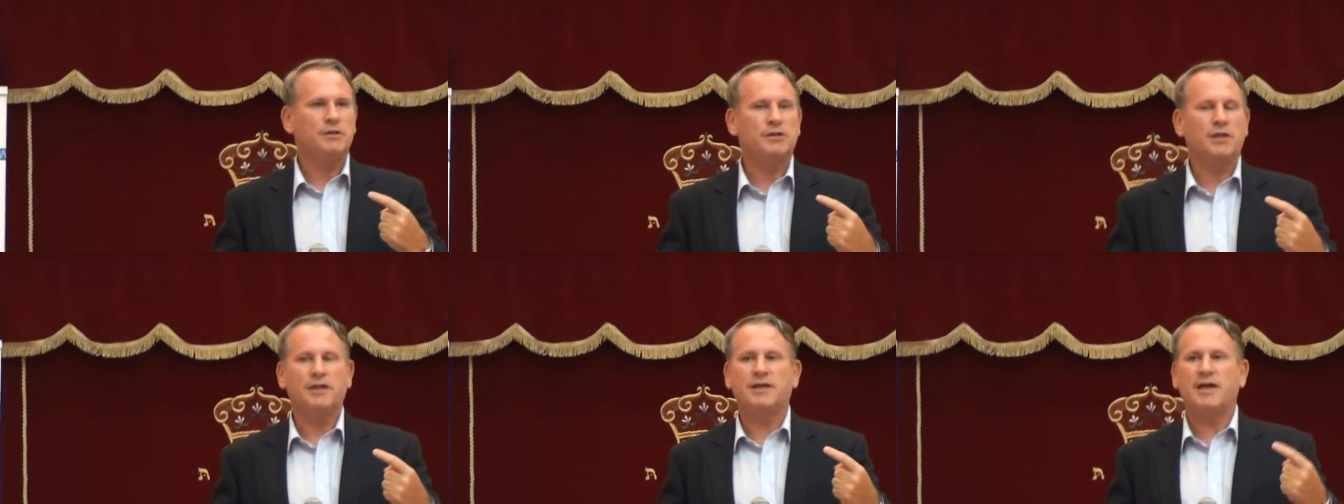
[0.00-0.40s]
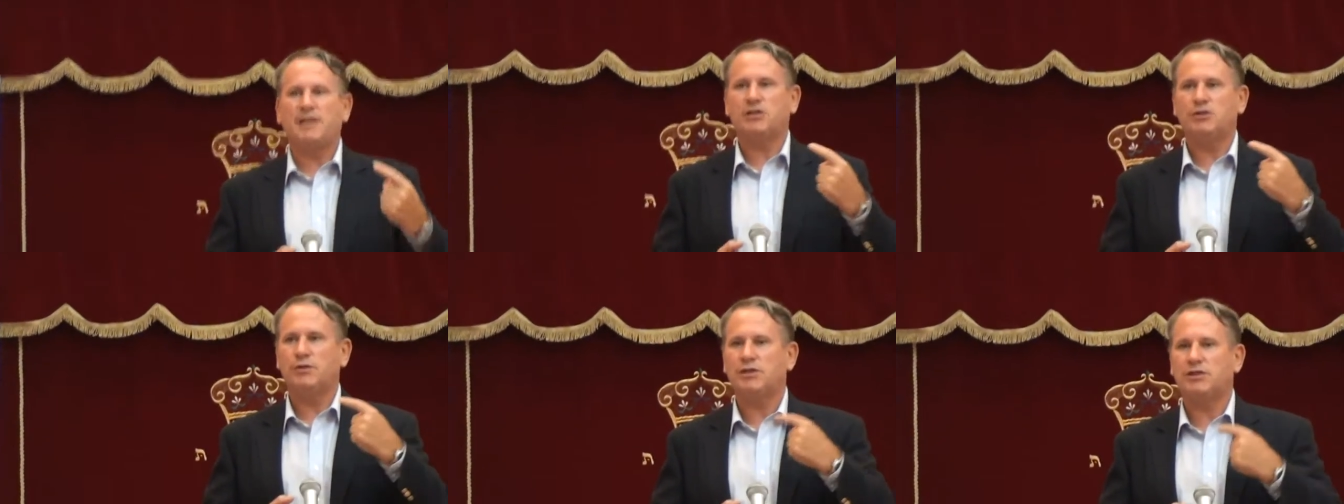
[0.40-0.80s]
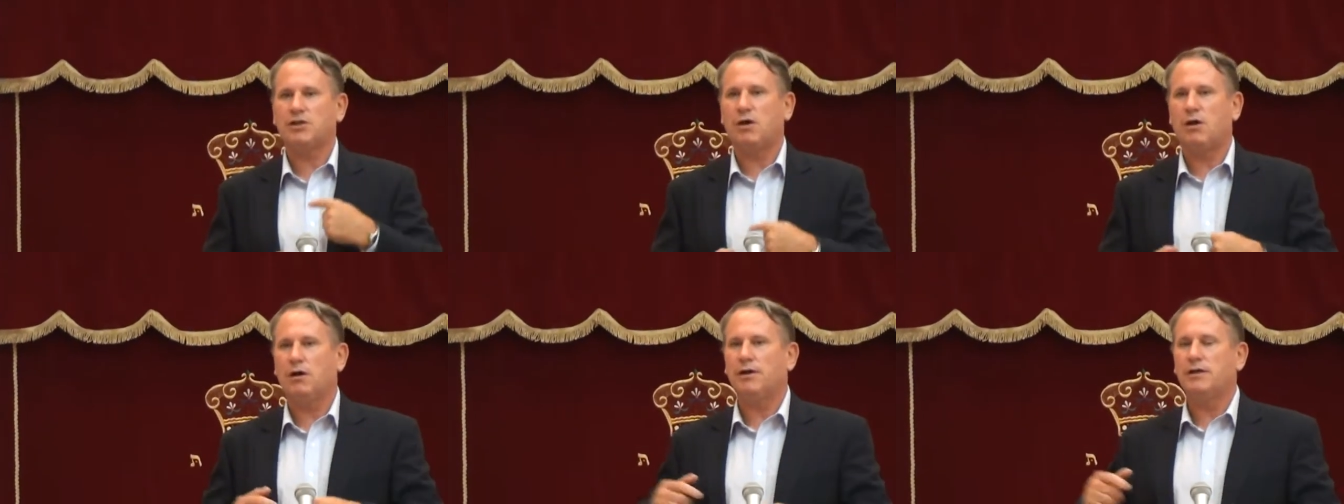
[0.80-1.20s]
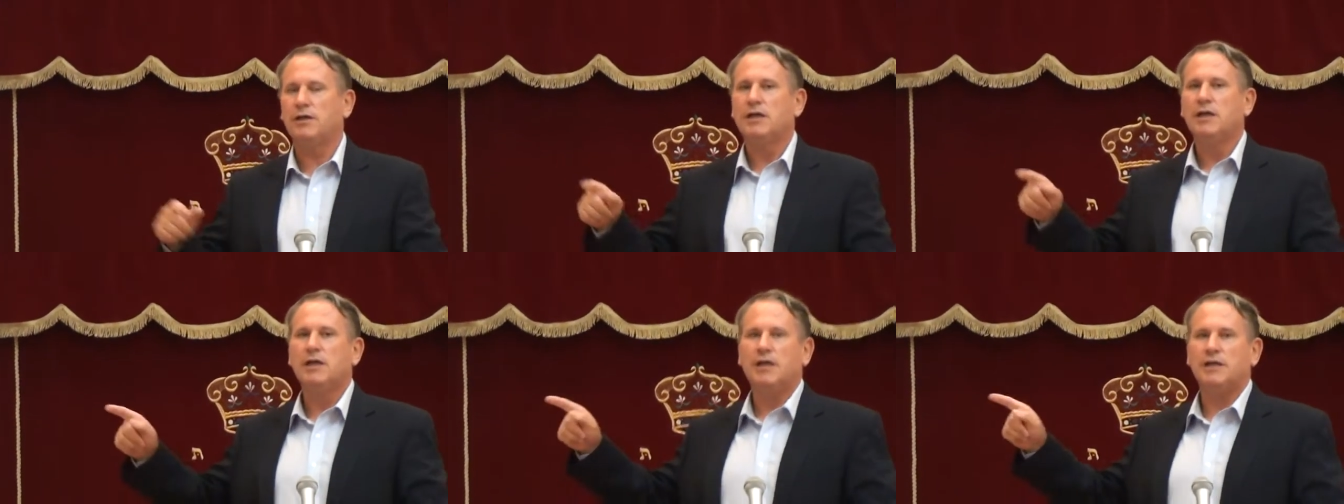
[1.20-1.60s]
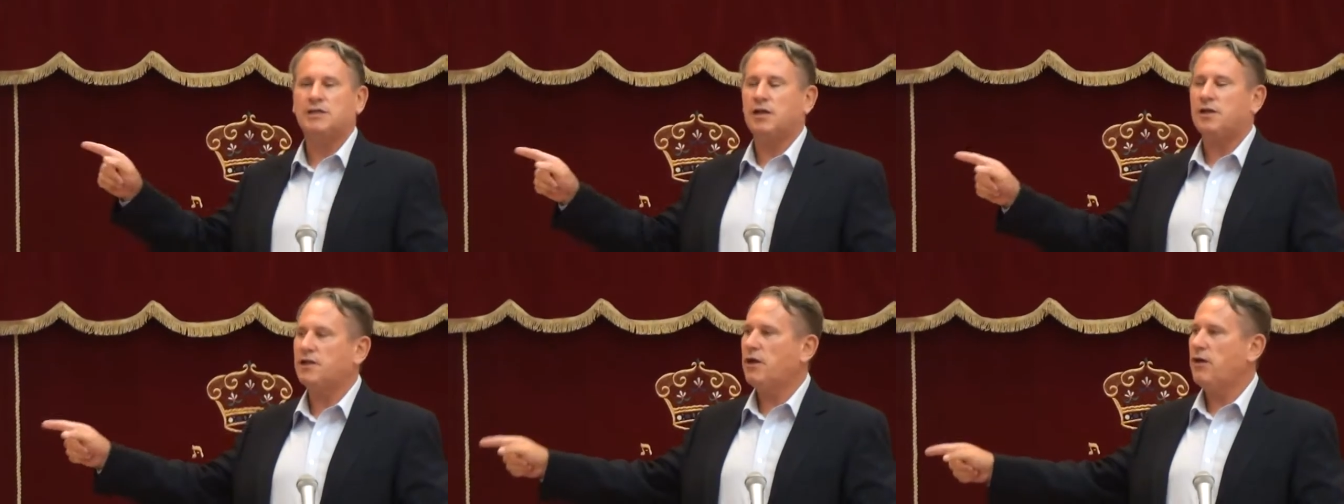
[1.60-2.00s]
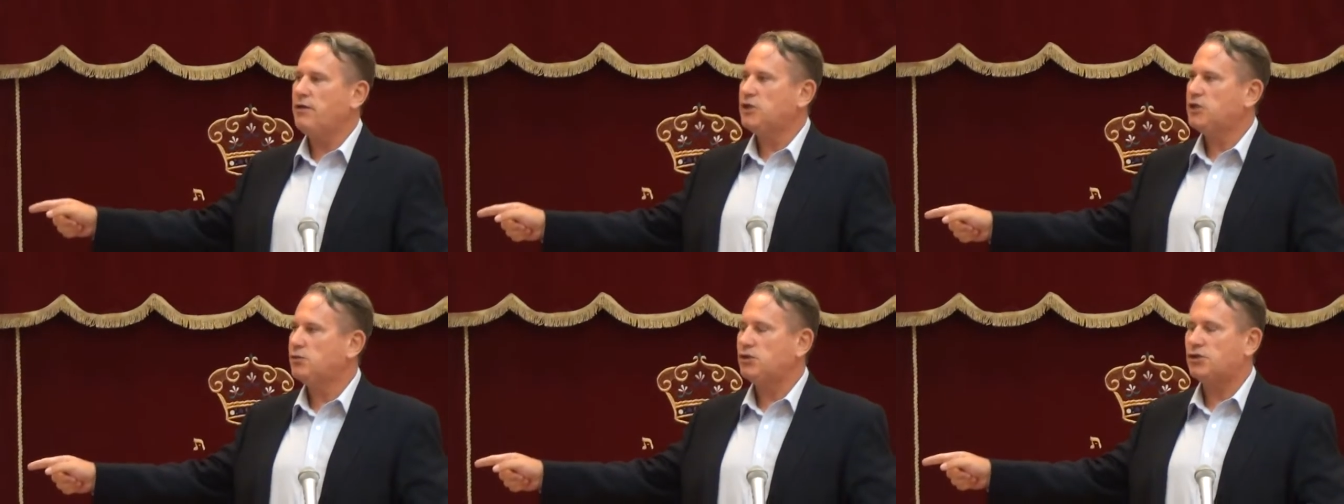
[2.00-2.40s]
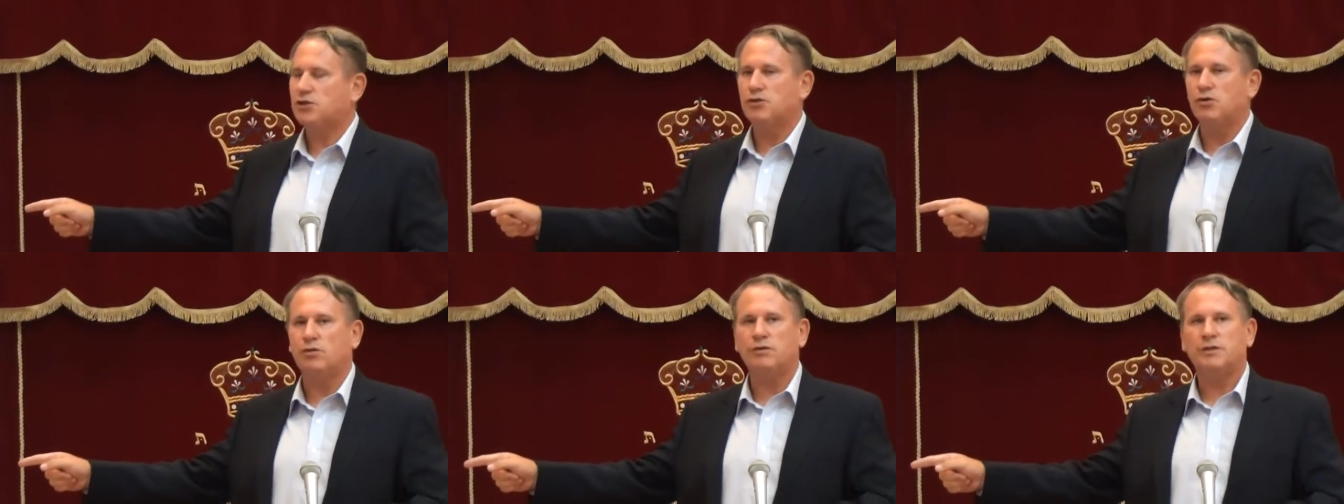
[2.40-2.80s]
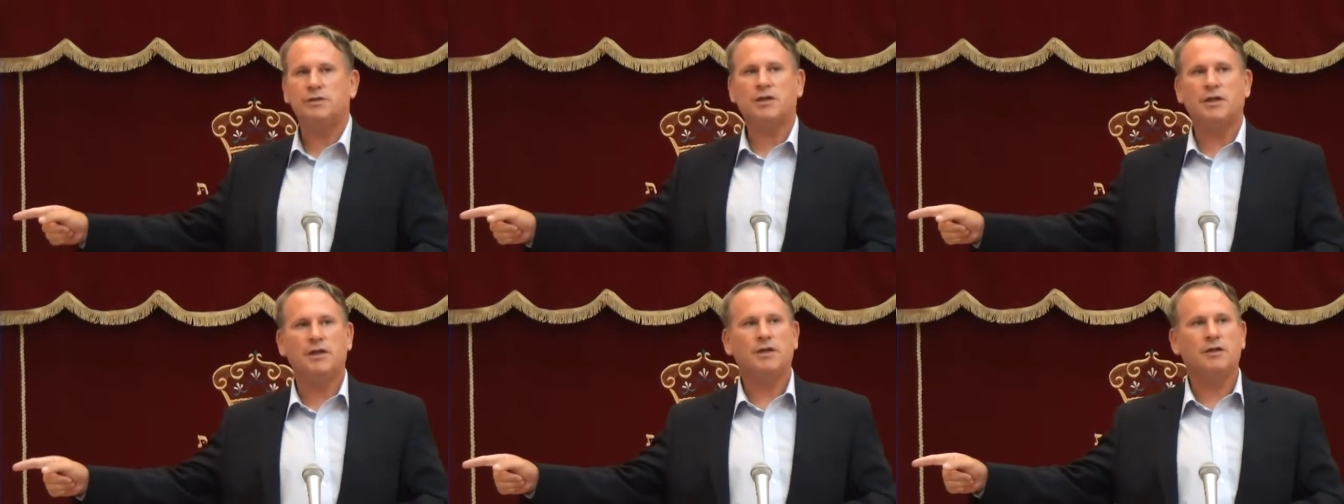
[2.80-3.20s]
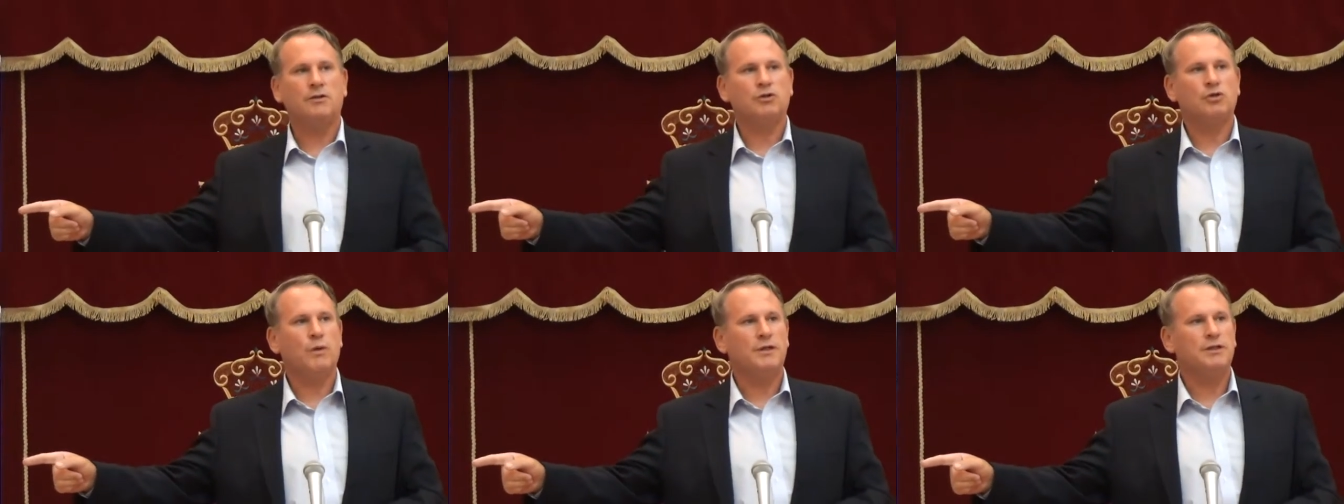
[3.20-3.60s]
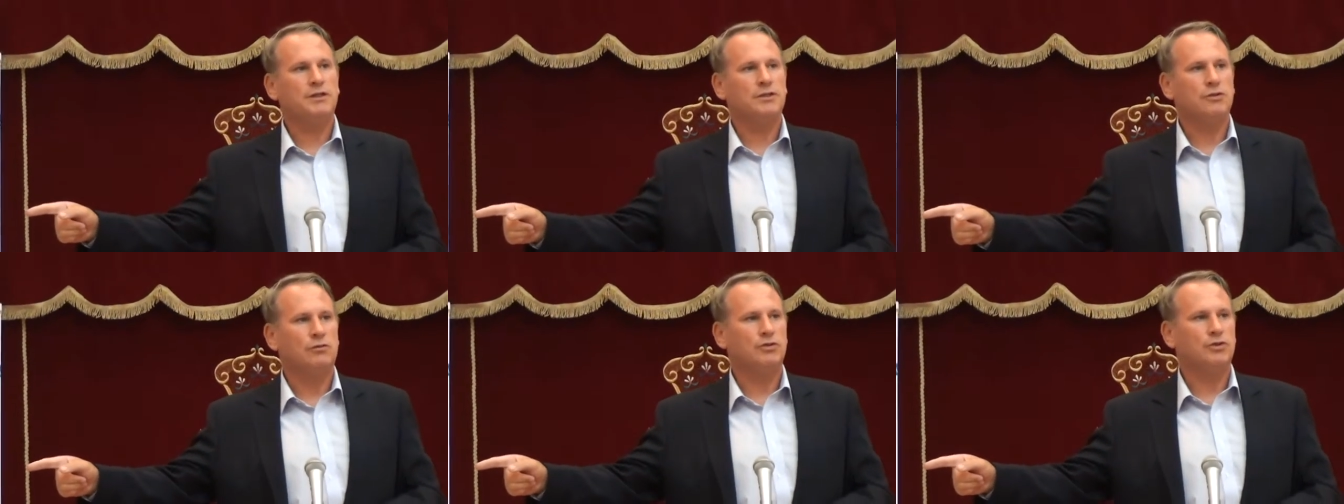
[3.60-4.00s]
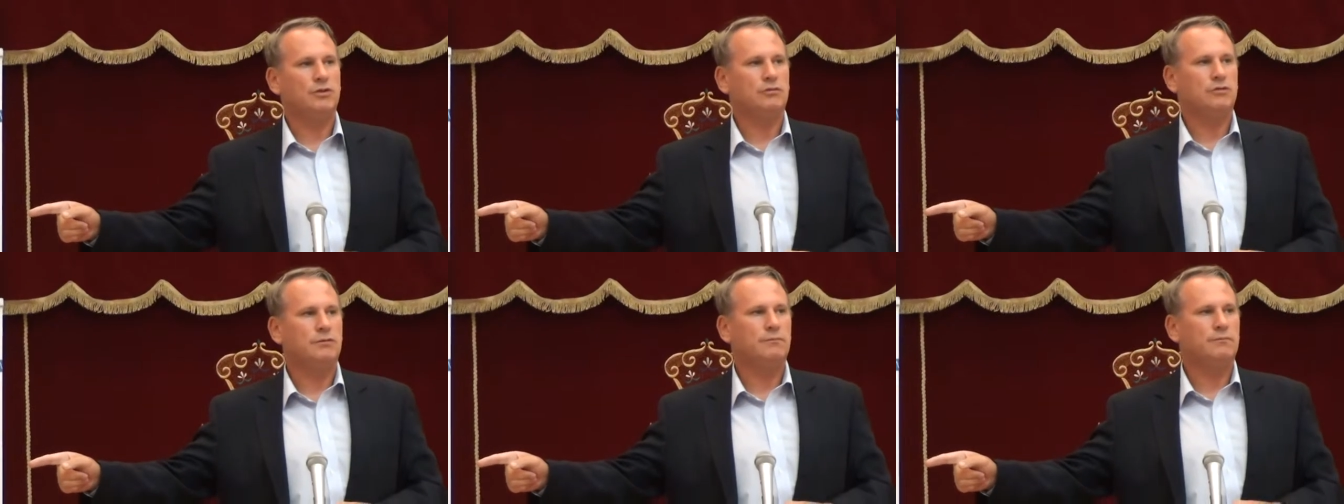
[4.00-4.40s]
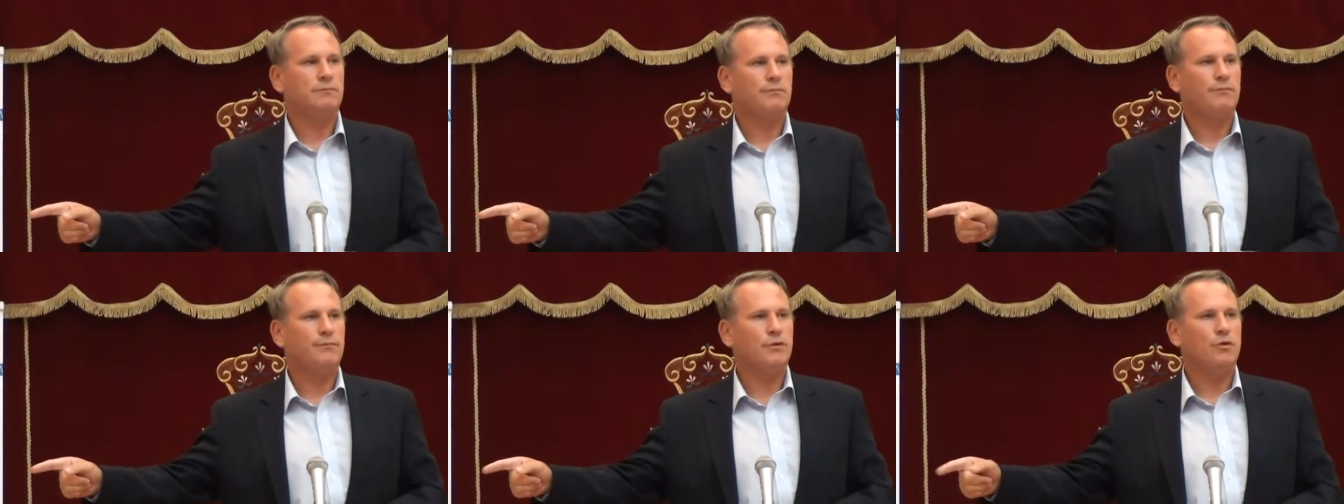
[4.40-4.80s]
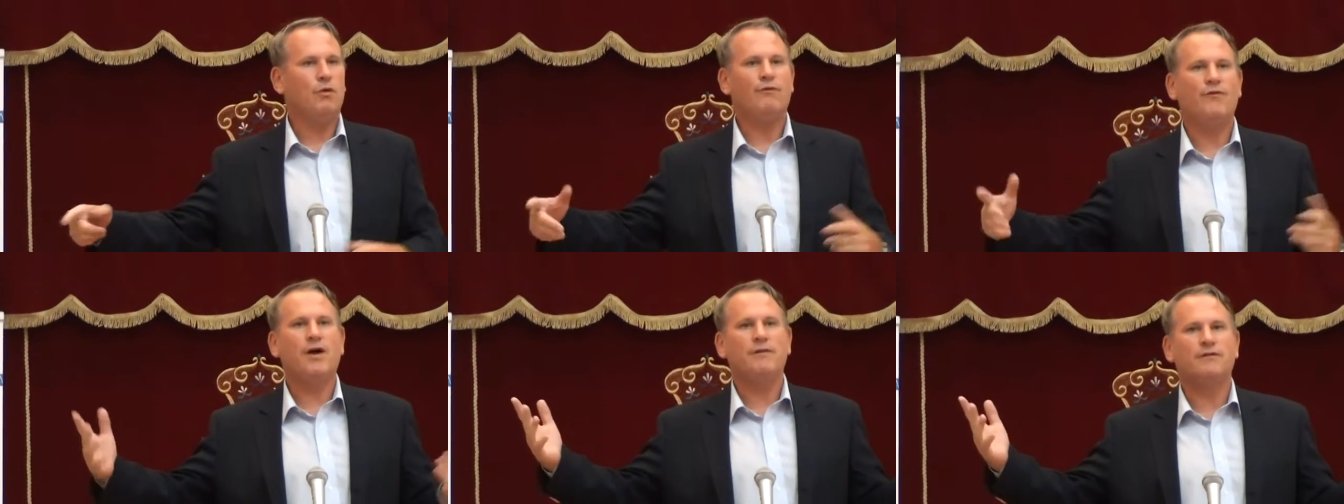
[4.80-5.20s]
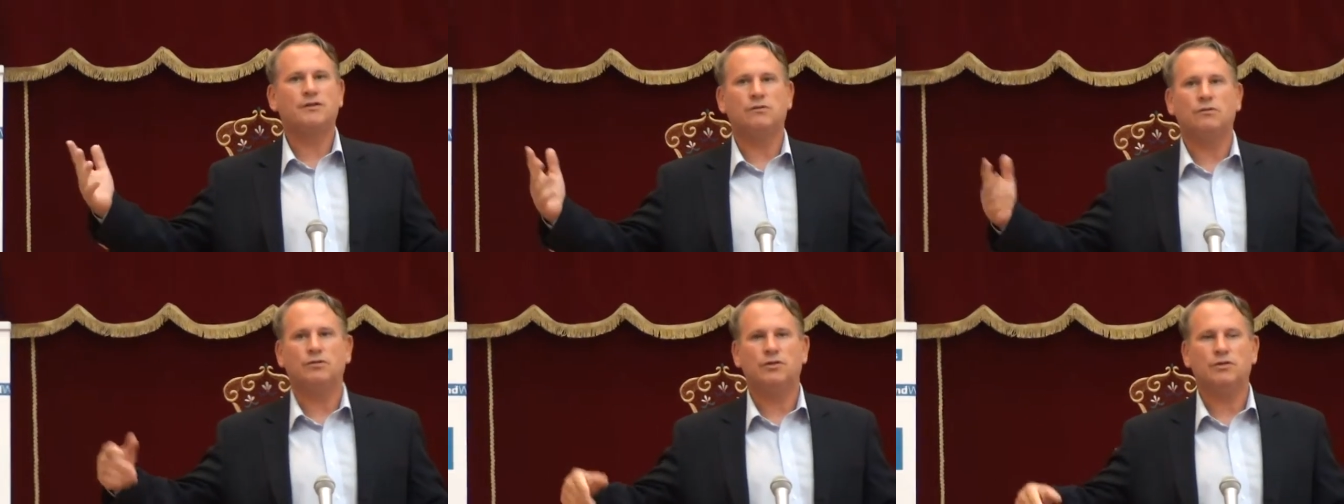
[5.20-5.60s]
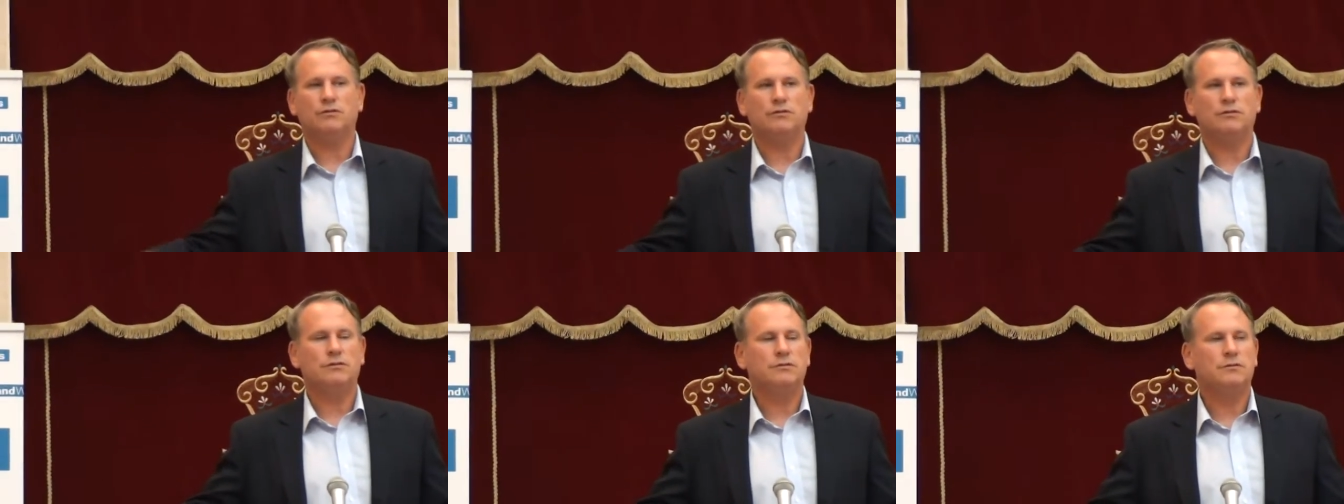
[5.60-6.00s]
It's going to get to its target, it's going to go into a school, and it's going to kill 20 school children, or 5 school children.